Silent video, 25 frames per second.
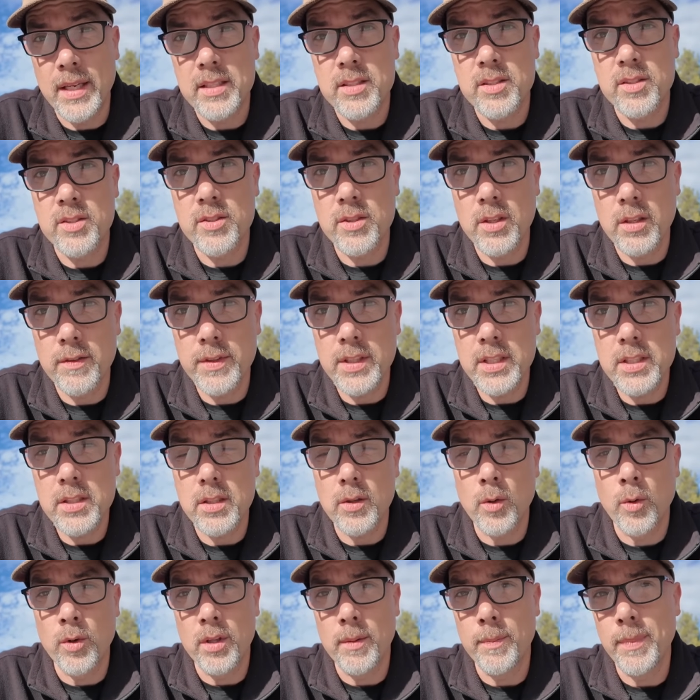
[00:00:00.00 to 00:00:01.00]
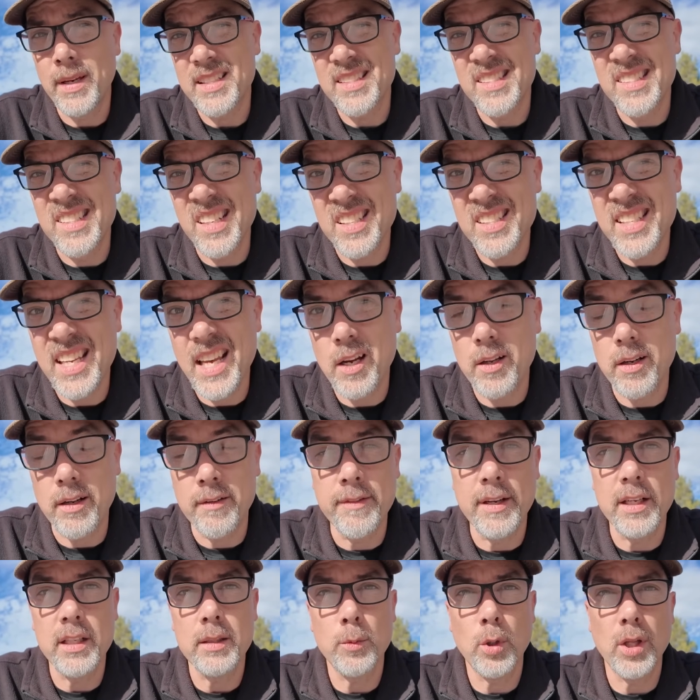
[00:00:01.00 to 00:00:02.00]
the best service or the best discount
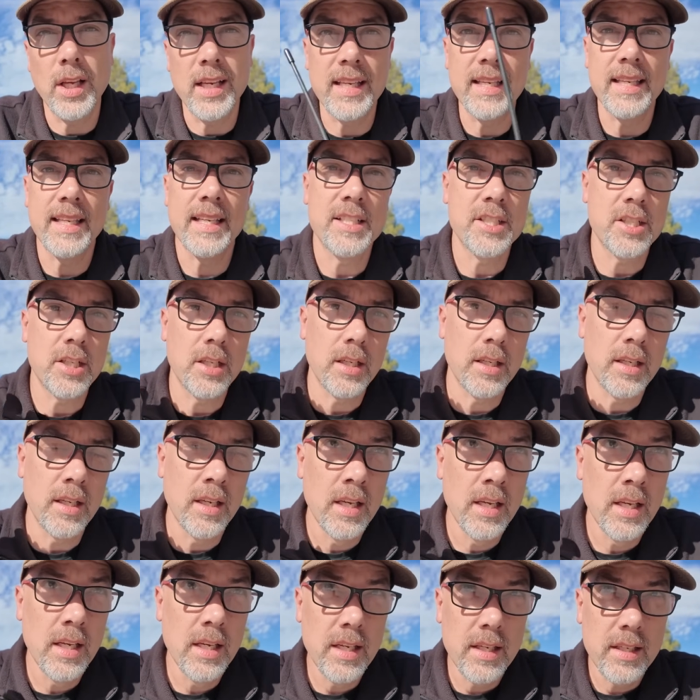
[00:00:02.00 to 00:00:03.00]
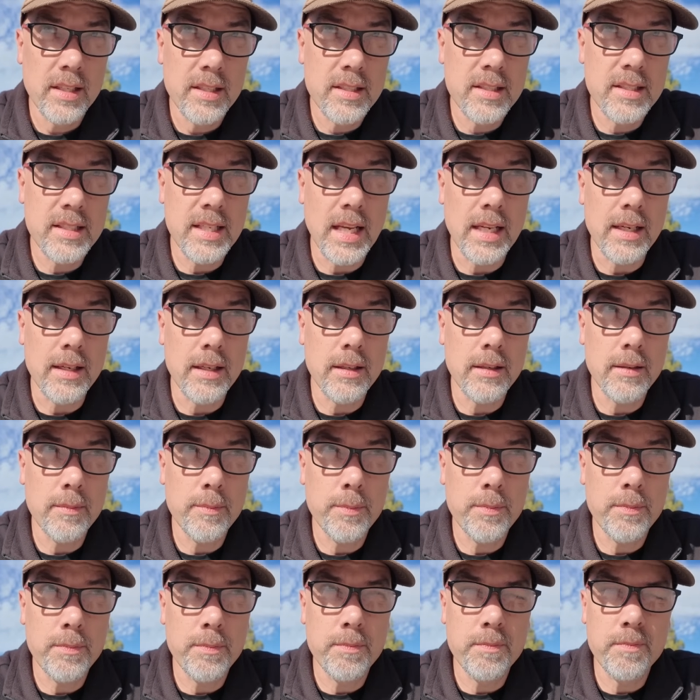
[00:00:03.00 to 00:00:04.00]
available. I can get you
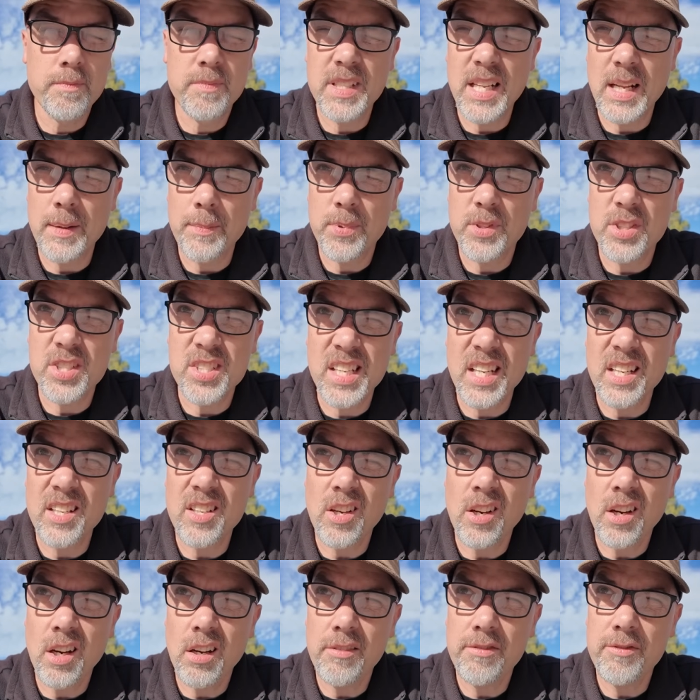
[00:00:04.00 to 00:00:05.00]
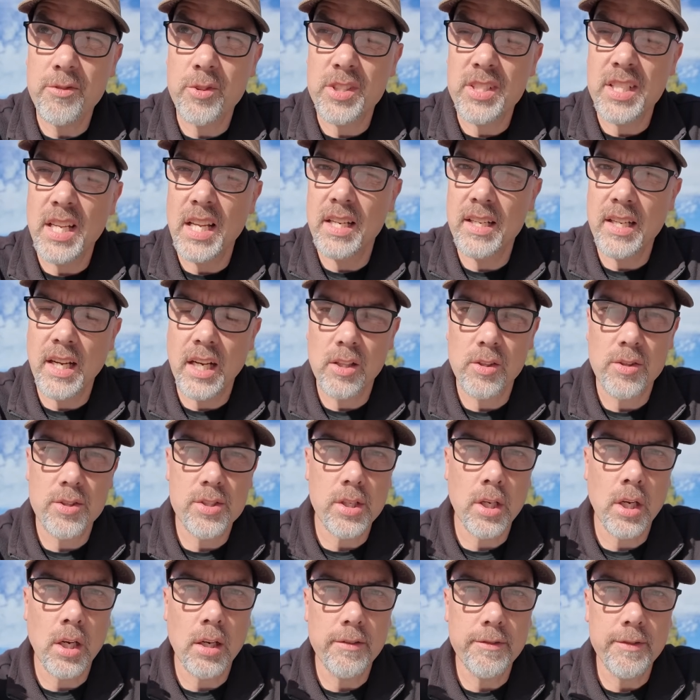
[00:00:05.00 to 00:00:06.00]
10 10% off or
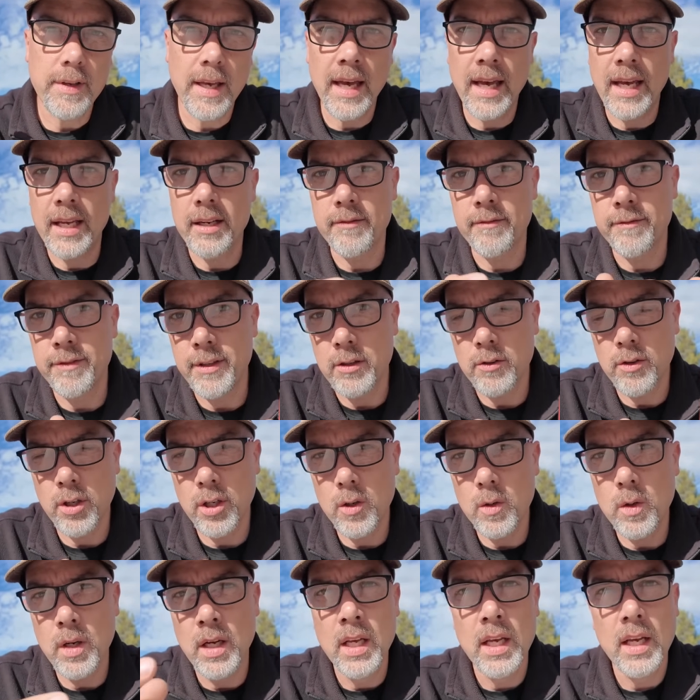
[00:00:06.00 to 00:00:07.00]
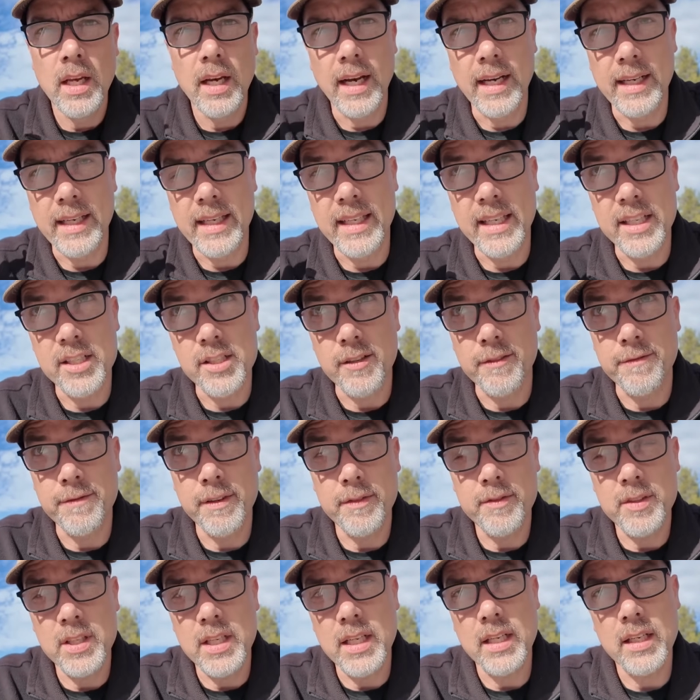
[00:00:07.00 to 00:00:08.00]
$10 off at Vero. I can get you
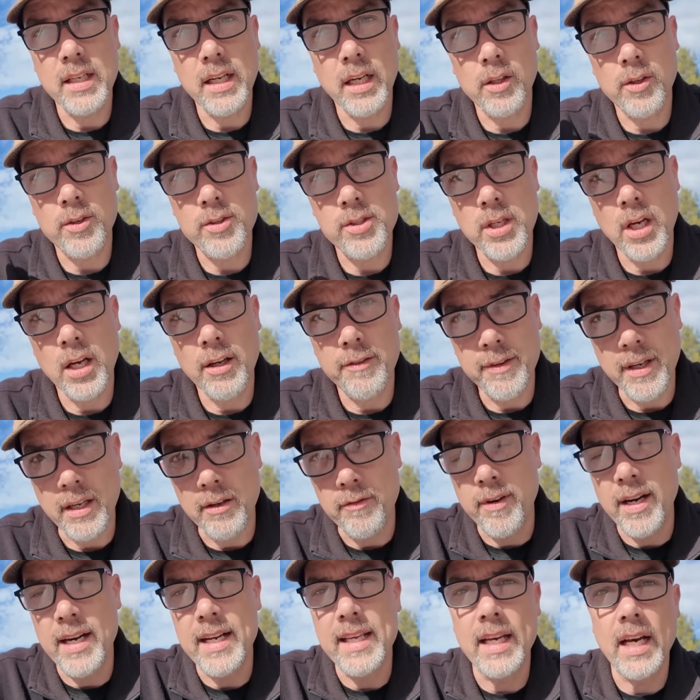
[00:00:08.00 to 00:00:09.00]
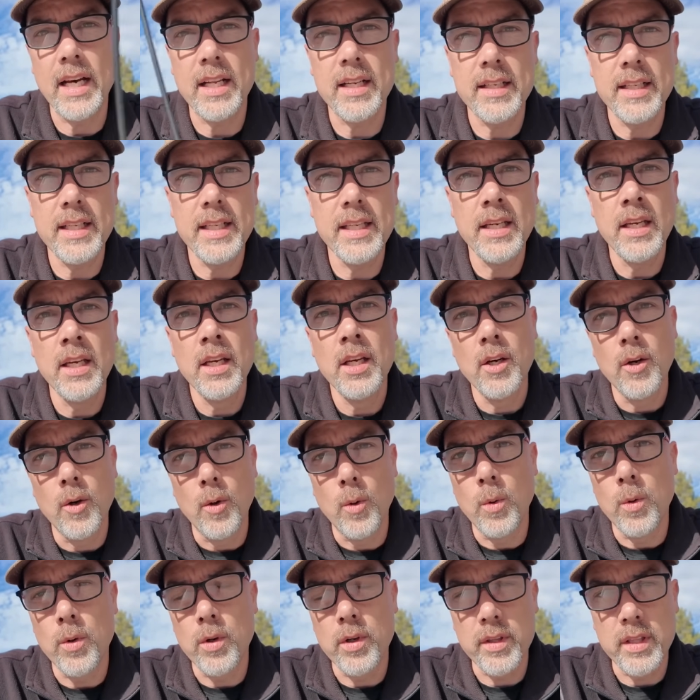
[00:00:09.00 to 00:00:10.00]
$15 off at Radioddity,
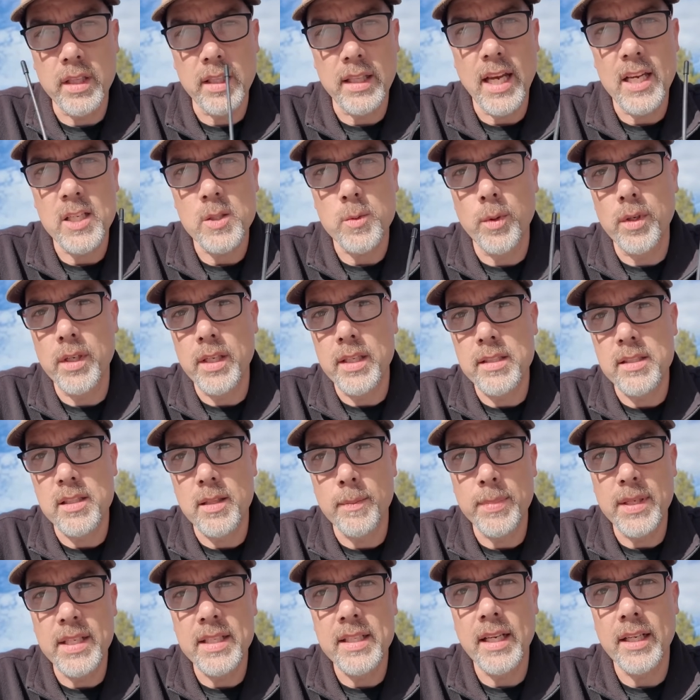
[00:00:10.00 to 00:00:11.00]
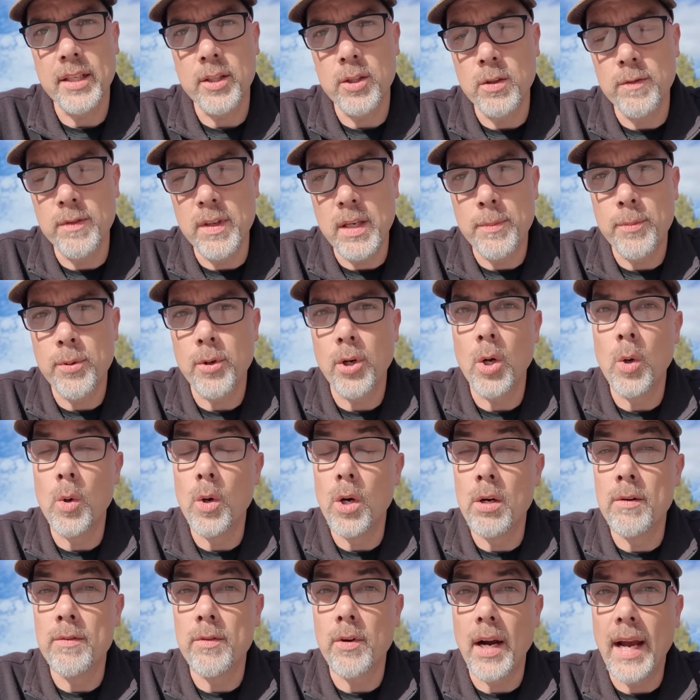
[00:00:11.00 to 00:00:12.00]
or the last one is the Btech UV
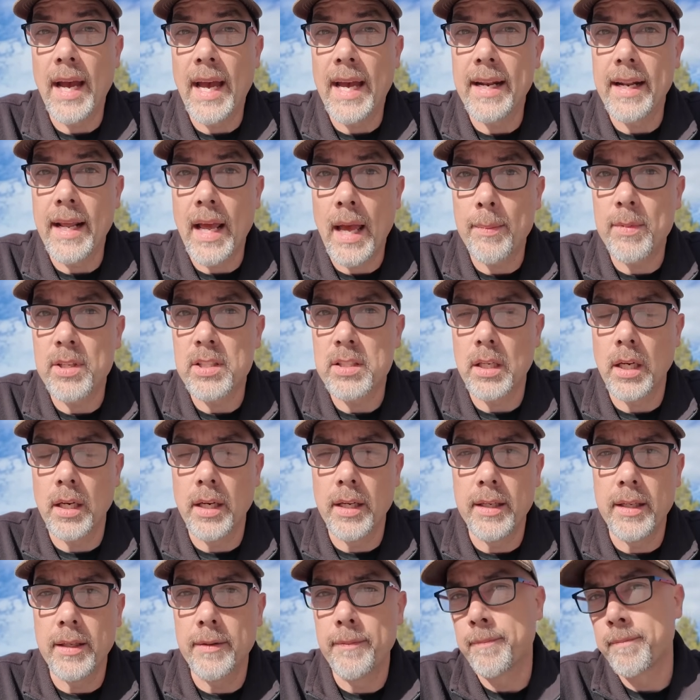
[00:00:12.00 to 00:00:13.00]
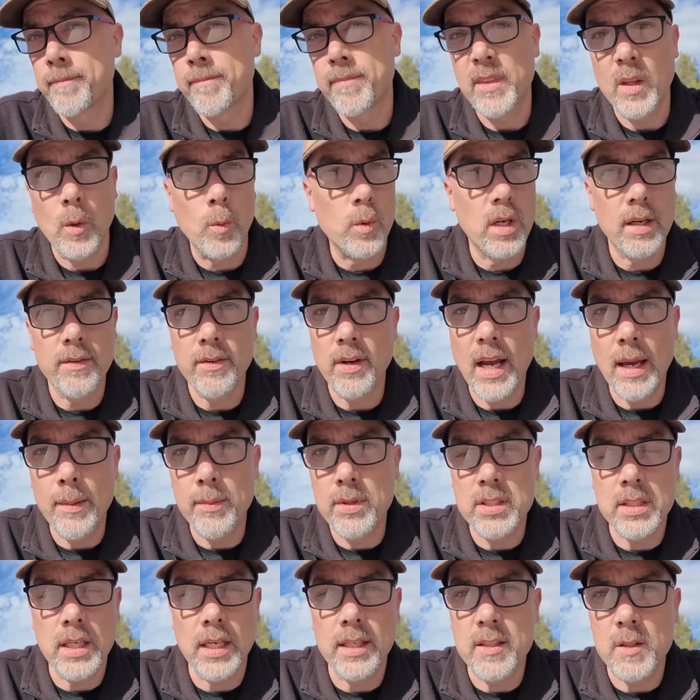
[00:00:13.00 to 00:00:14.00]
Pro over at Amazon. And whatever
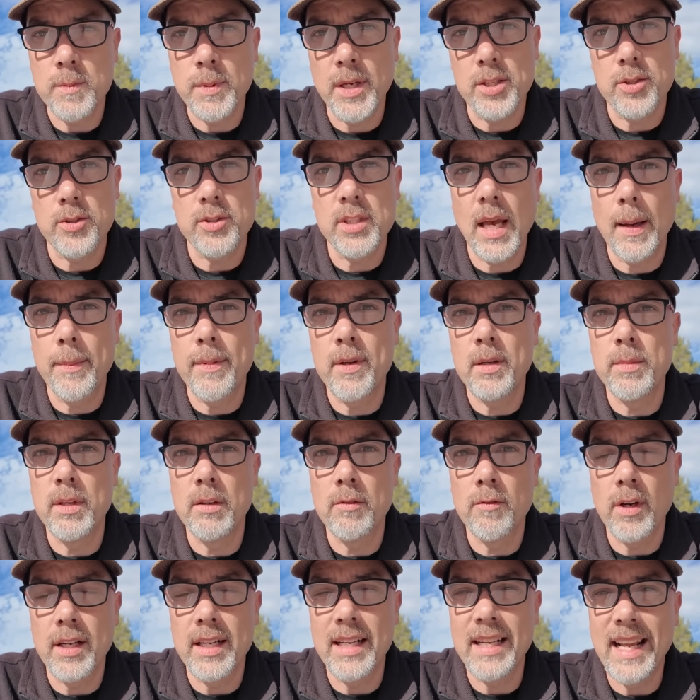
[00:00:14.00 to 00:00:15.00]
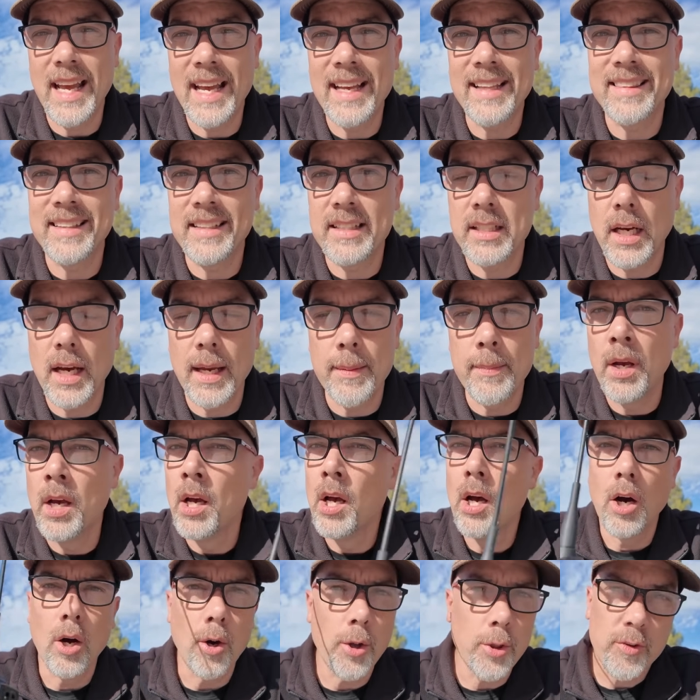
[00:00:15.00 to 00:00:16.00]
Amazon specials happen to be running at the time.
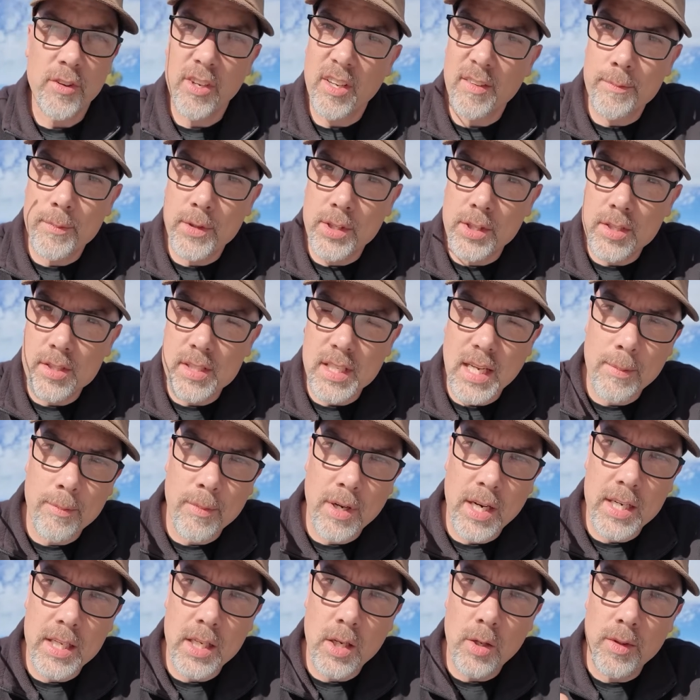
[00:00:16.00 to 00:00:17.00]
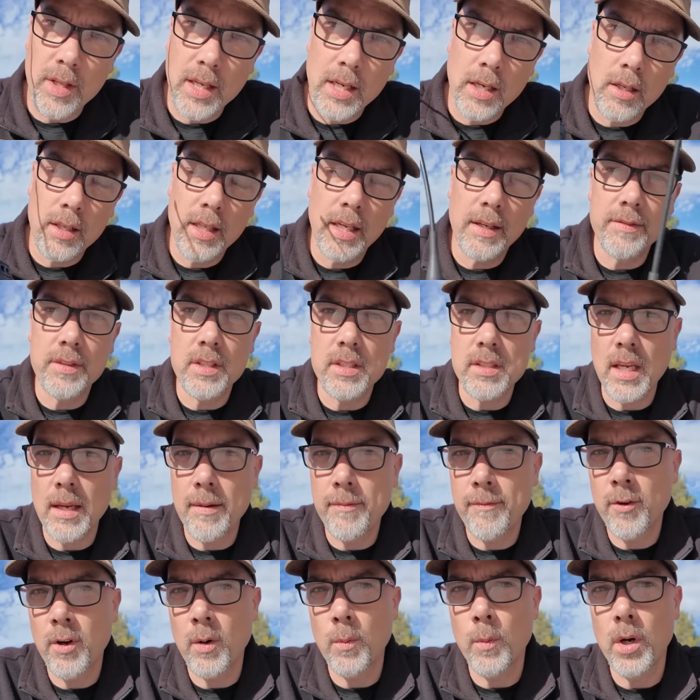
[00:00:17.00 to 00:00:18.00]
All three of them are the same radio. They all have the
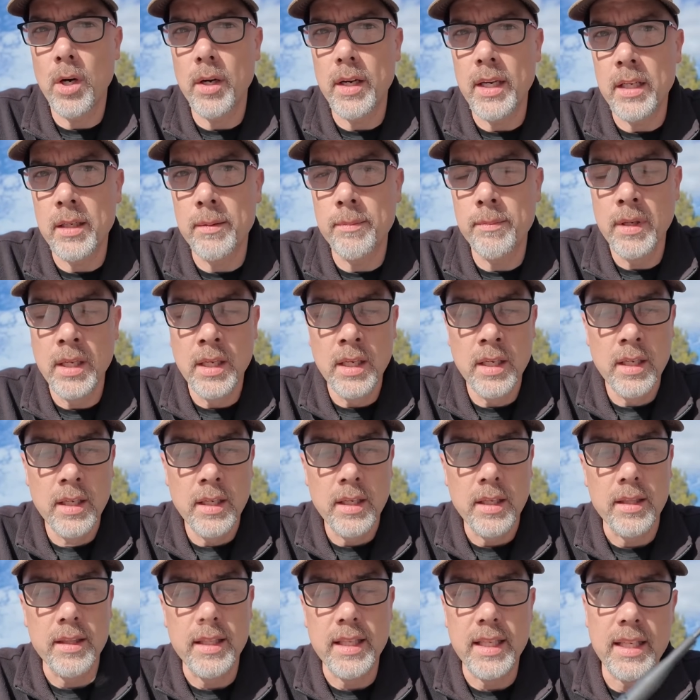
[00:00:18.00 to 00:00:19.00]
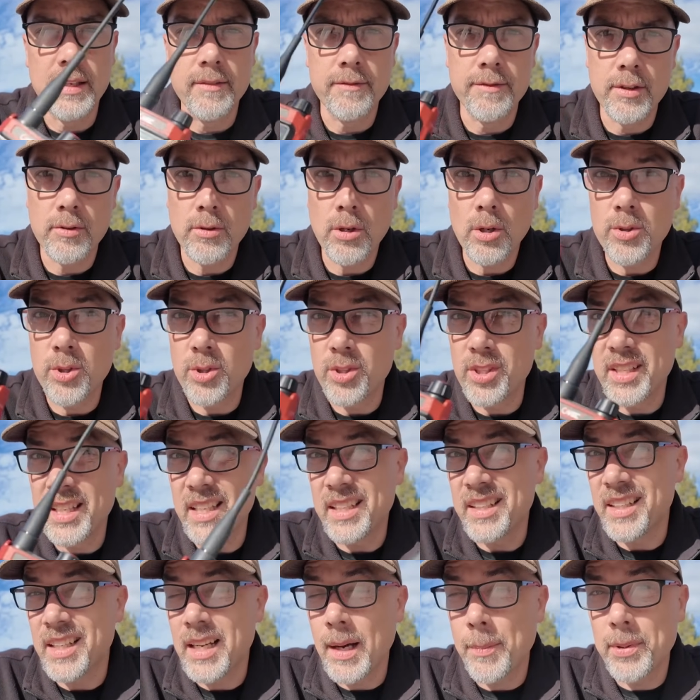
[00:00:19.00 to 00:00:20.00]
same firmware in them. The Vero you can
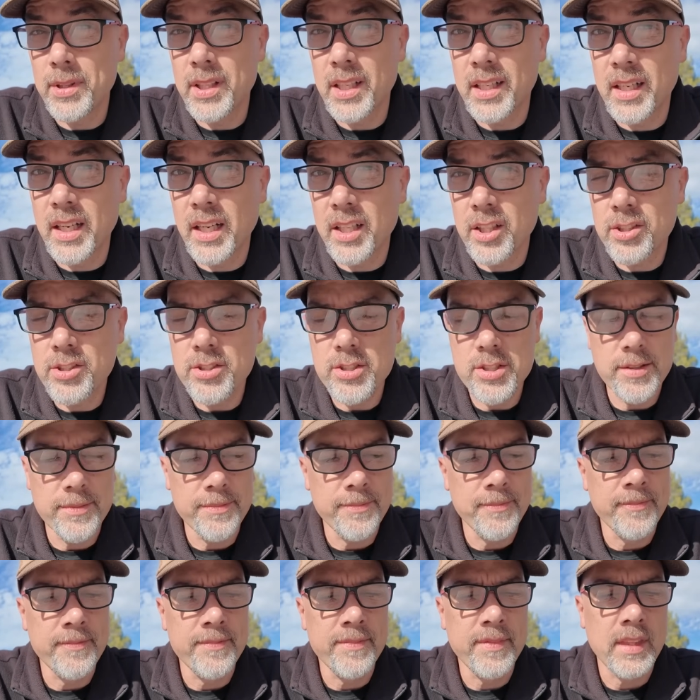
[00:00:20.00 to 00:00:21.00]
get in a couple of colors